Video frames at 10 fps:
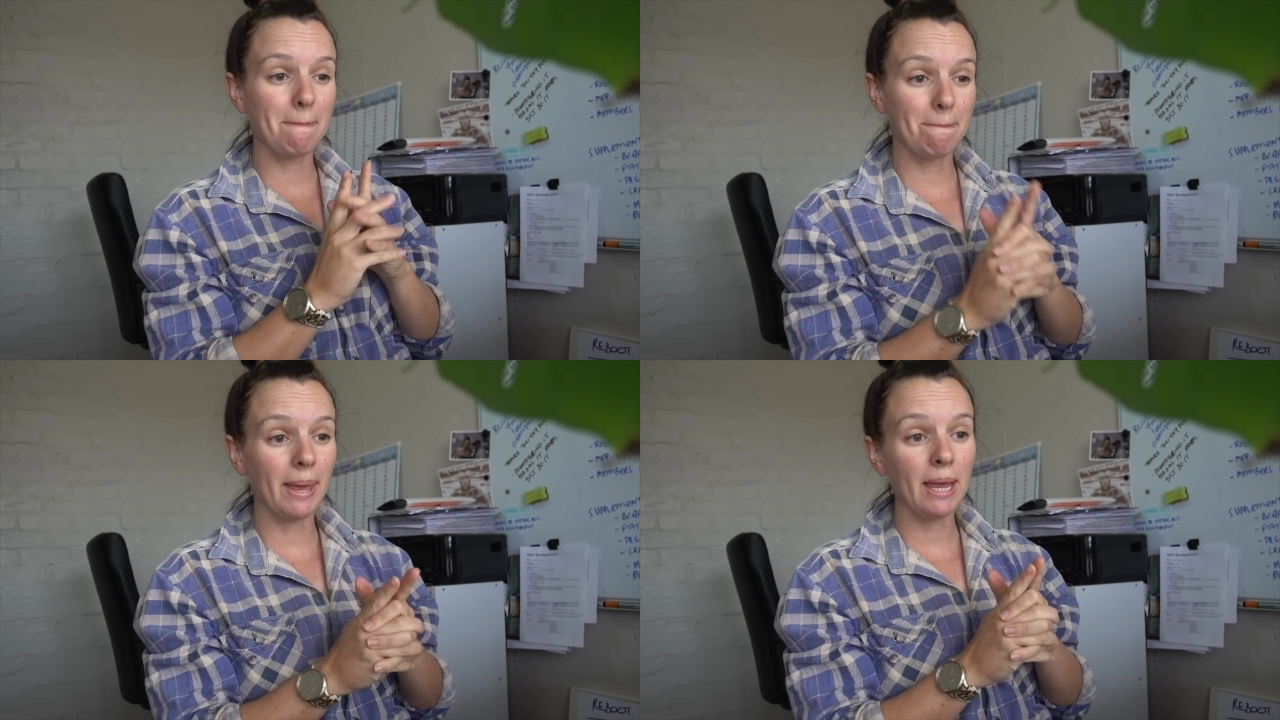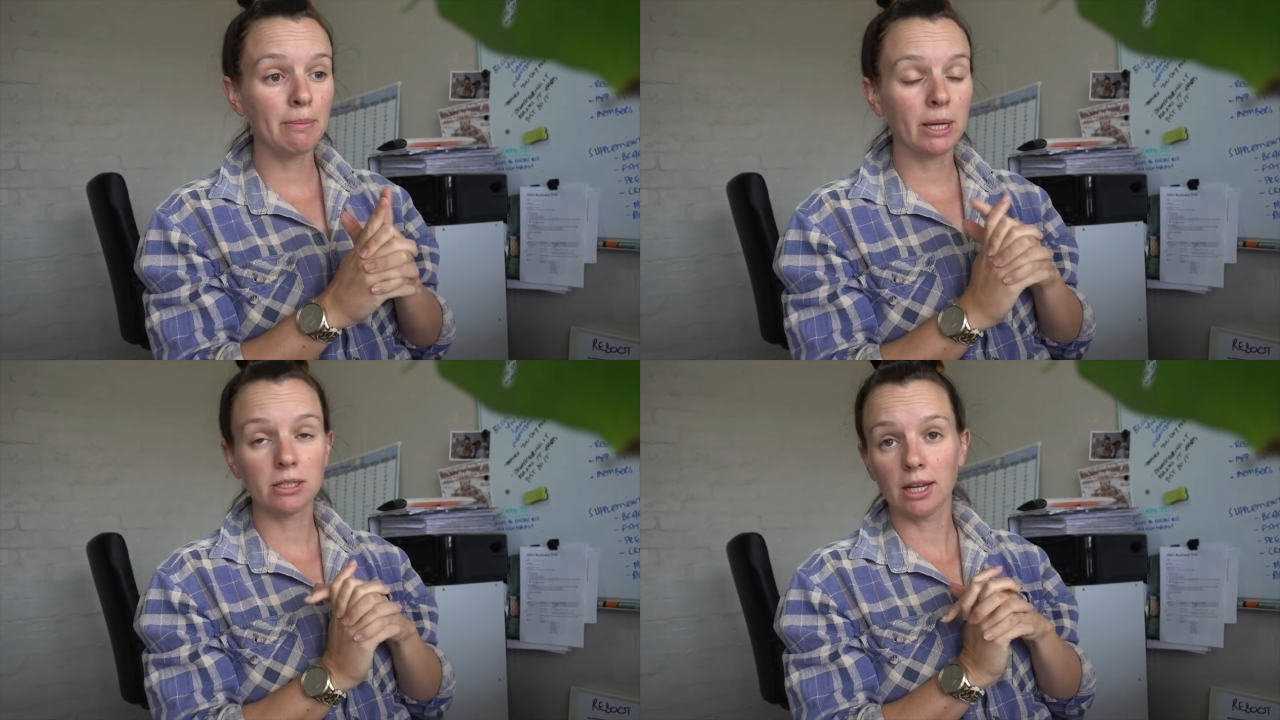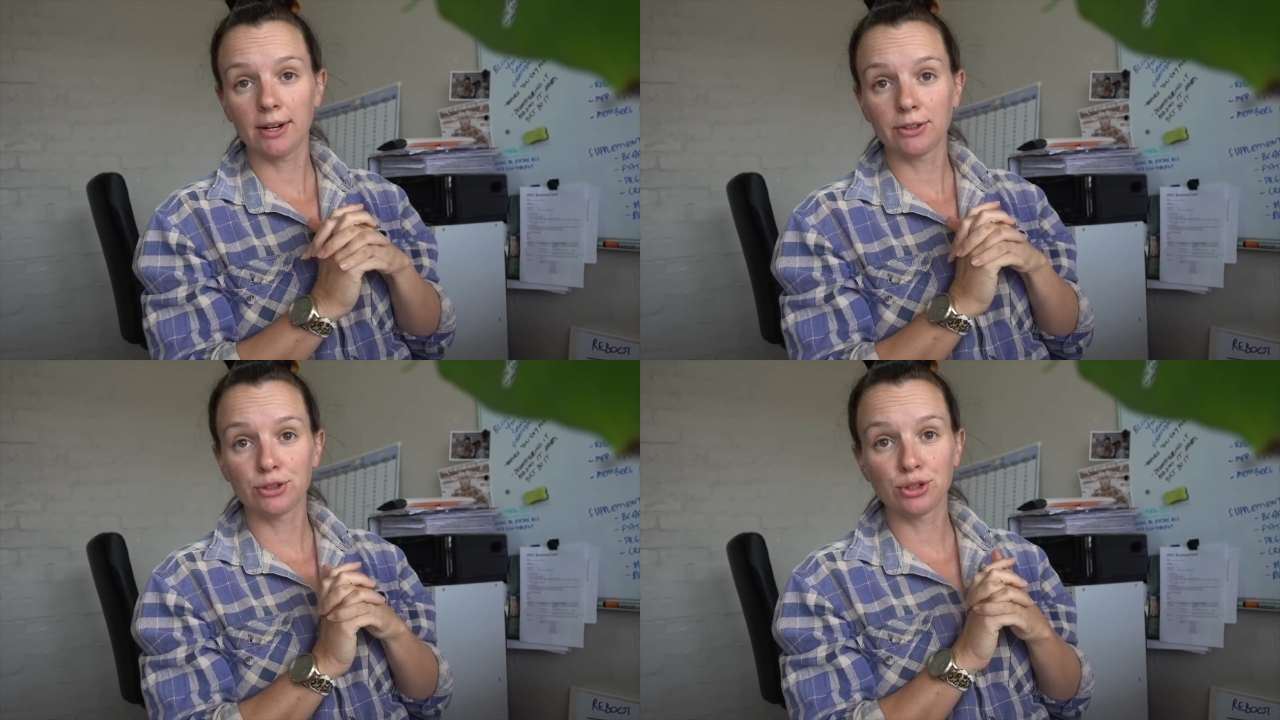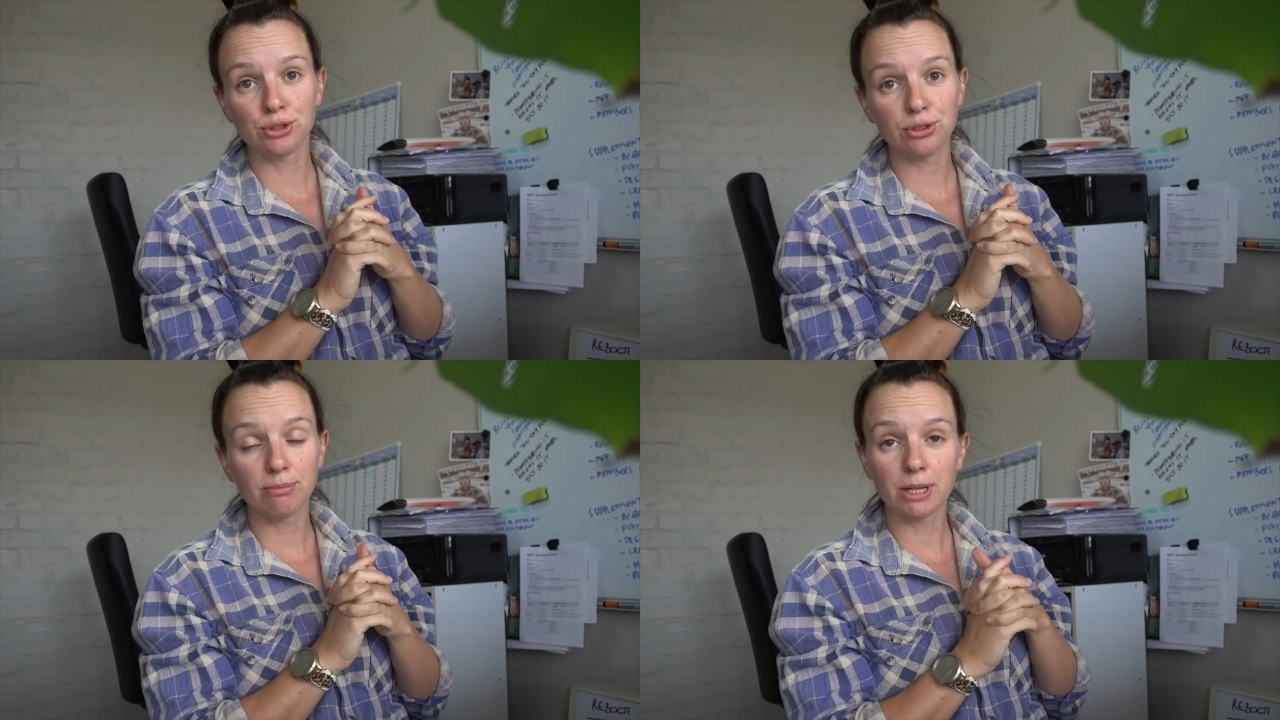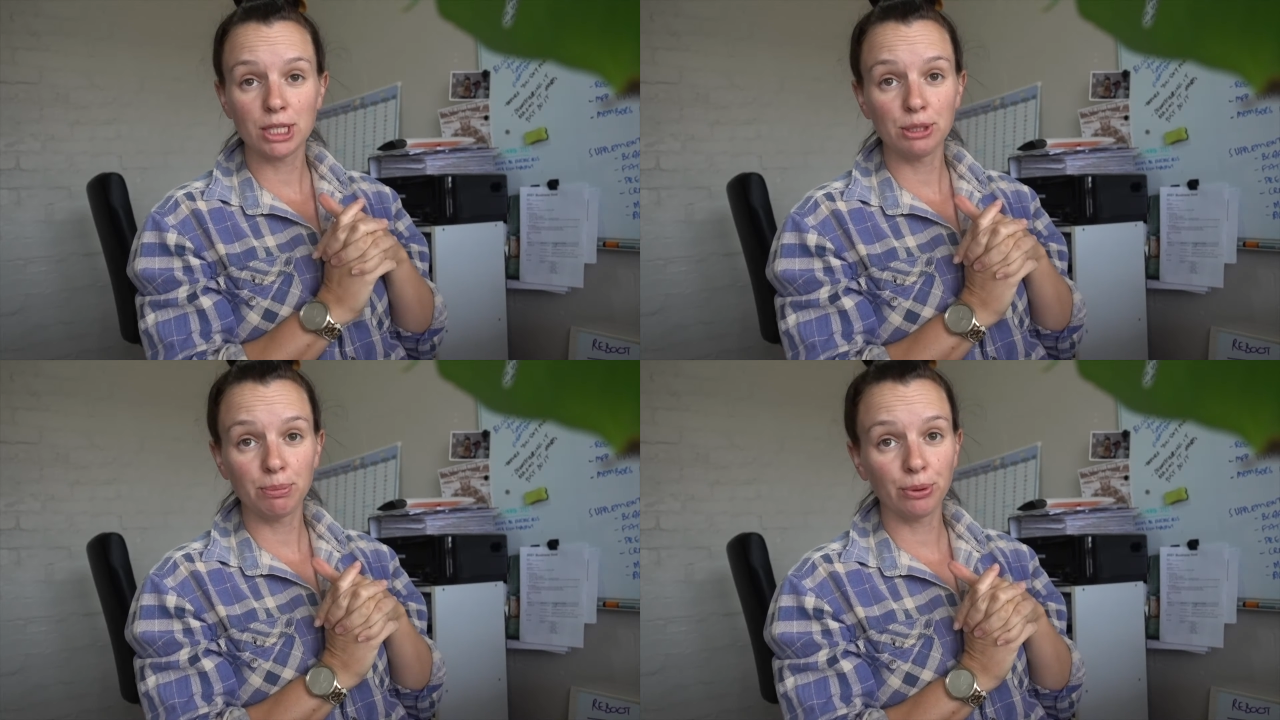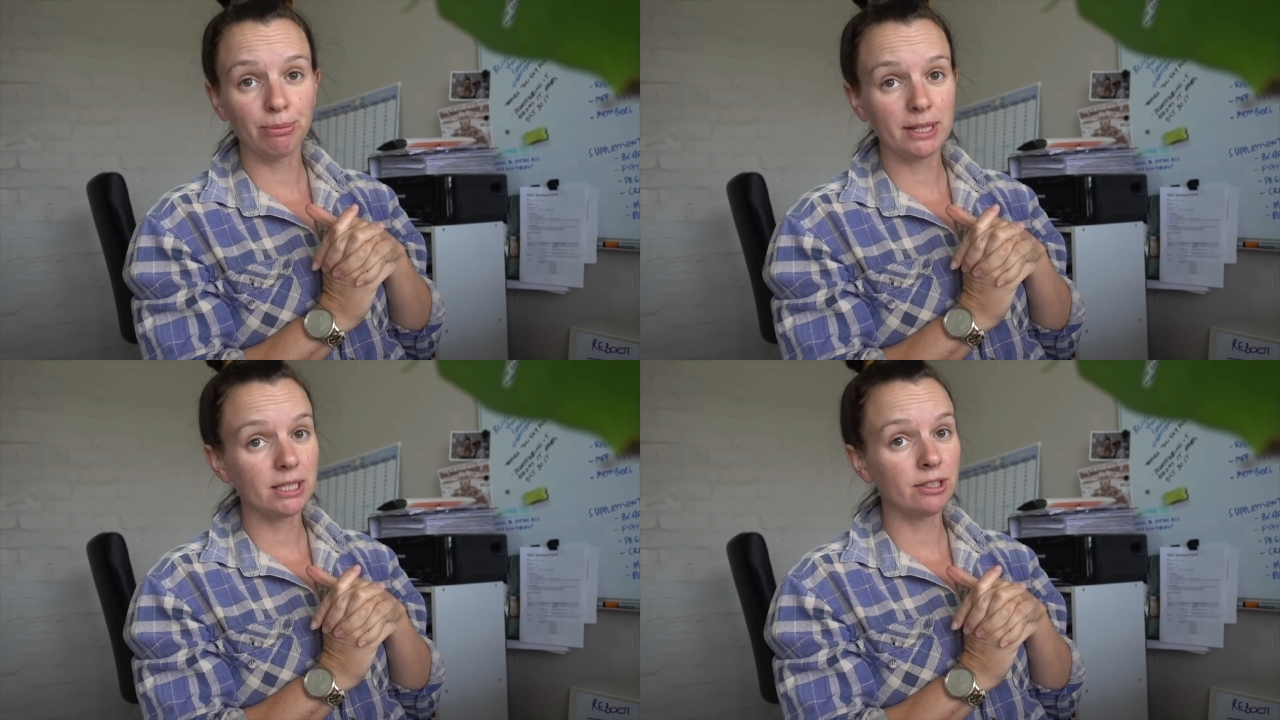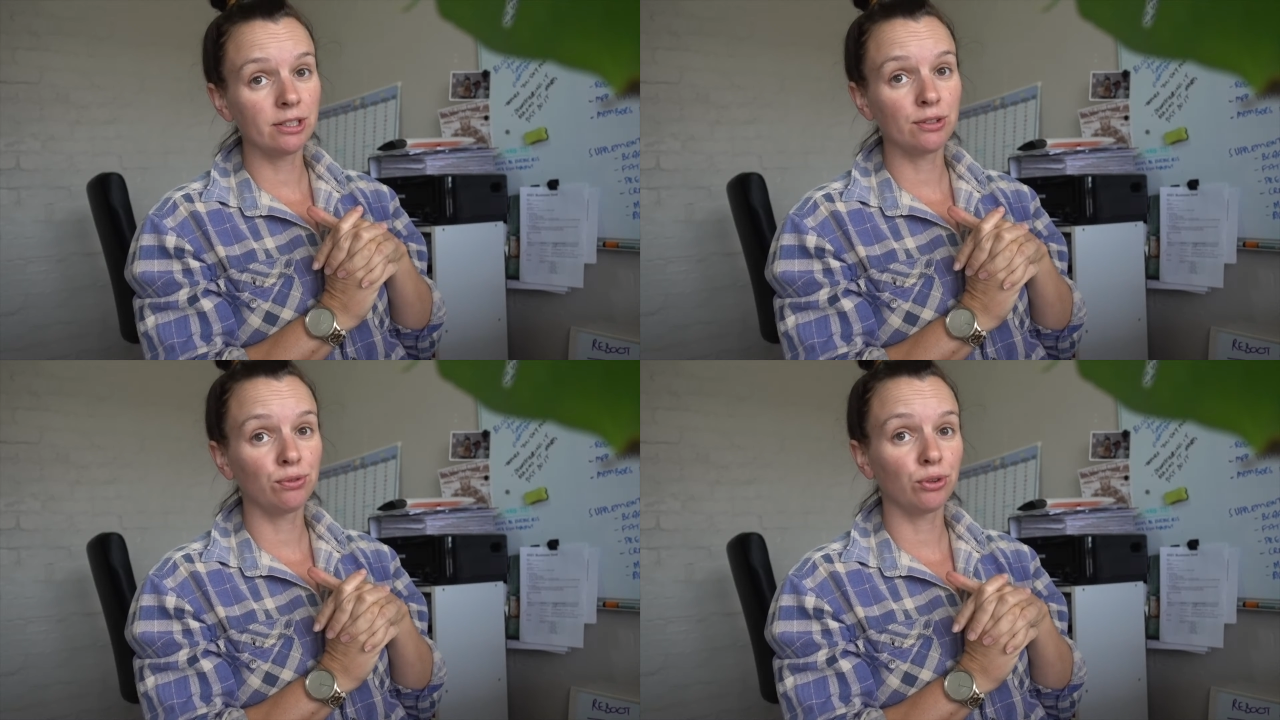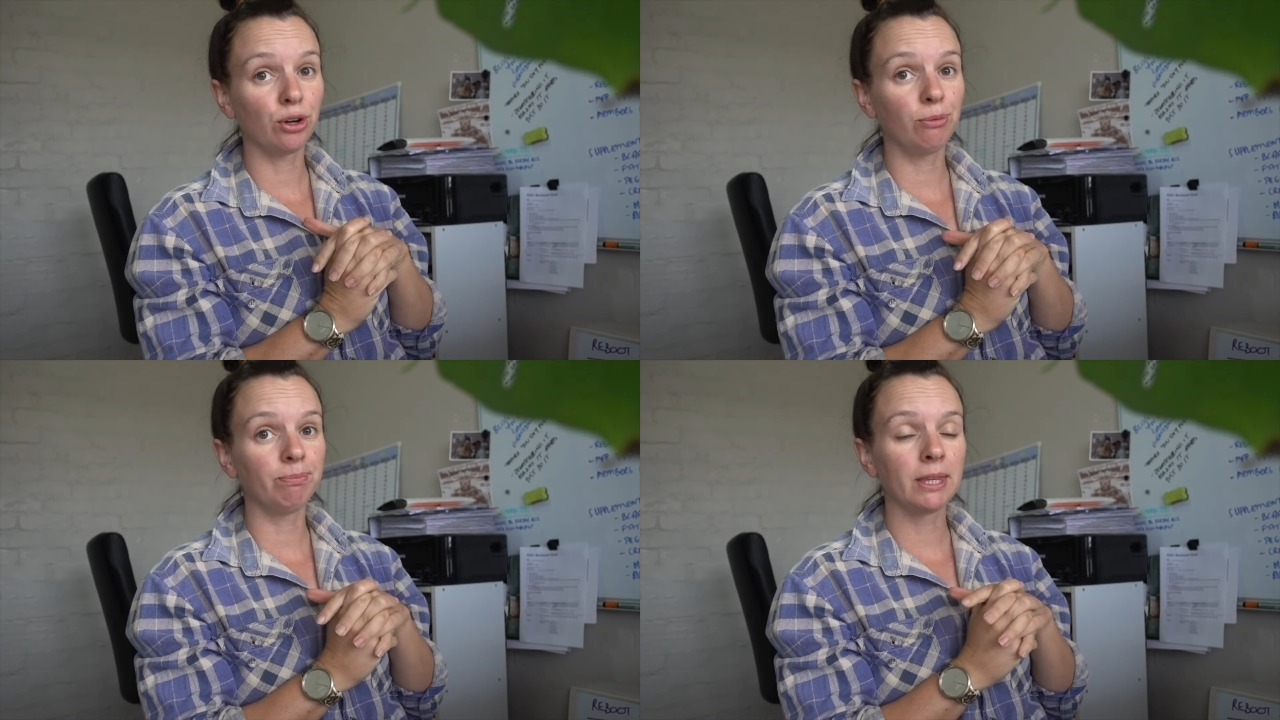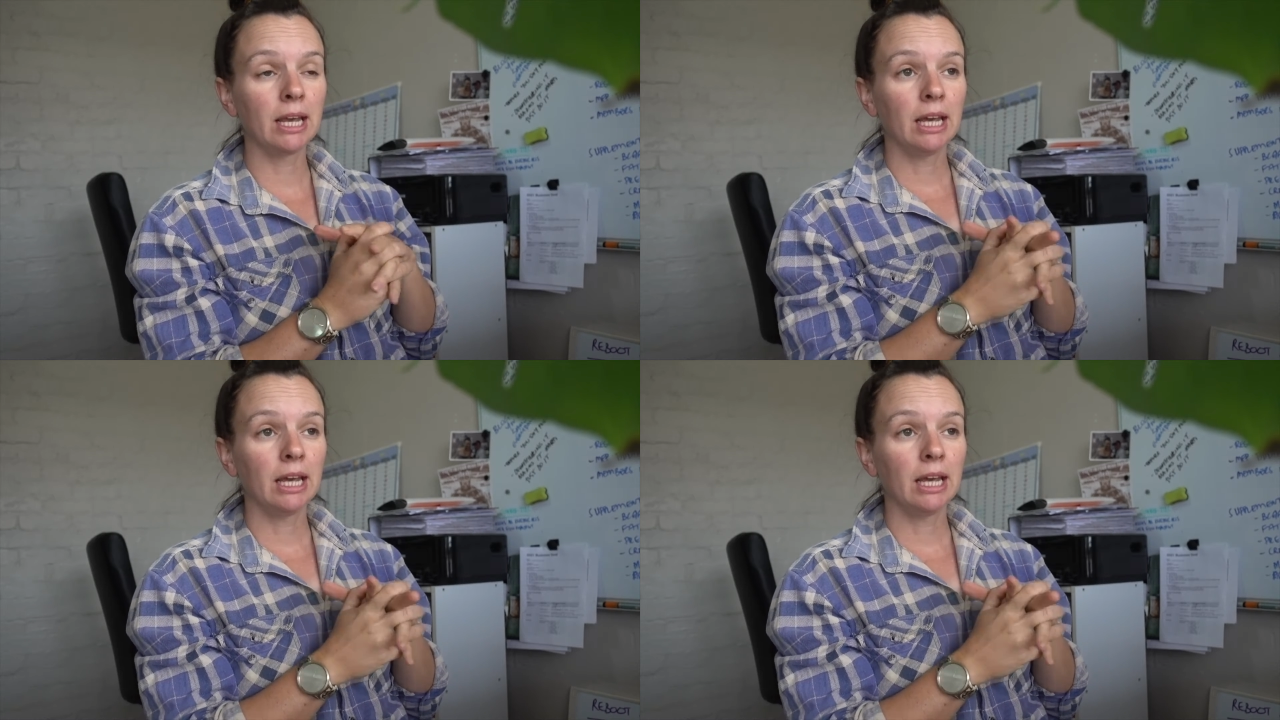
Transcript: be about to get on to message board messages from